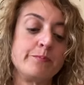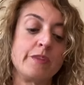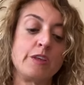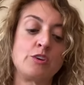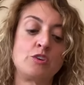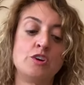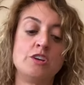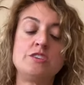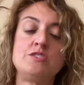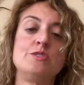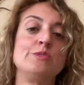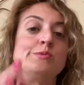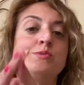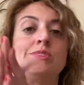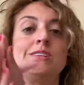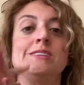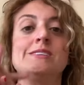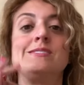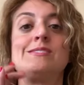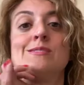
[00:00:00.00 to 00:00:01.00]
Good news
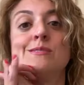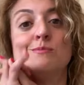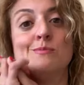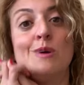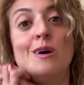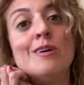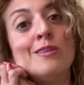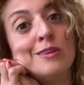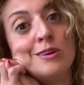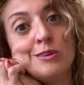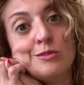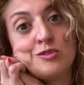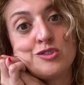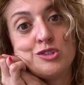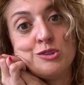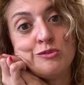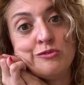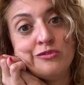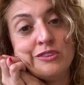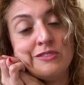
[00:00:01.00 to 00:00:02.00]
is tomorrow,
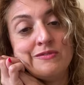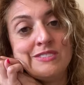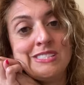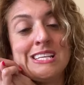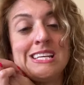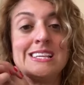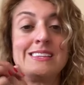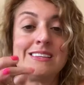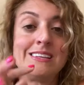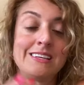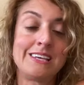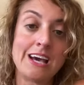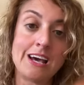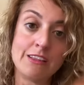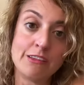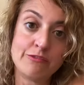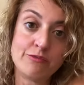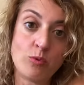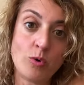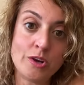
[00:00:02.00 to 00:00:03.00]
June 15th, in
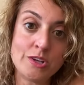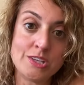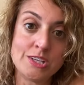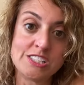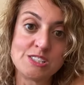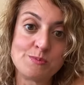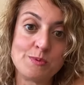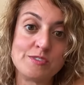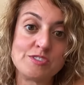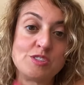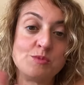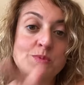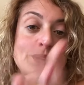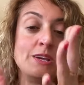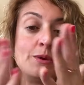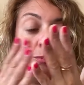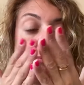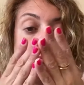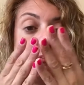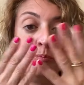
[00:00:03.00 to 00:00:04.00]
California is supposed to
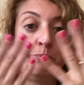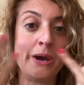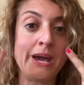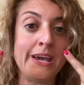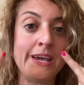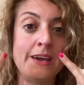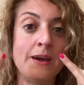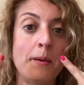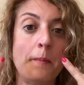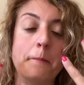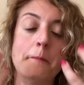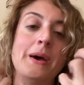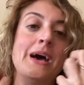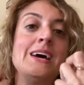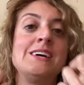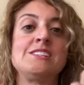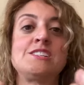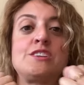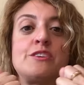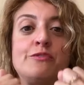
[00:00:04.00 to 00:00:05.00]
be, bam,
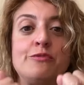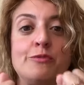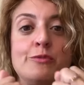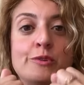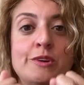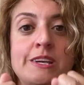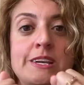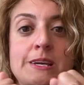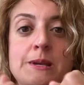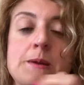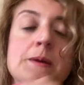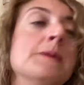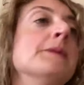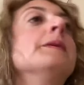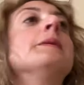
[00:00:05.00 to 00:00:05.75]
mask free.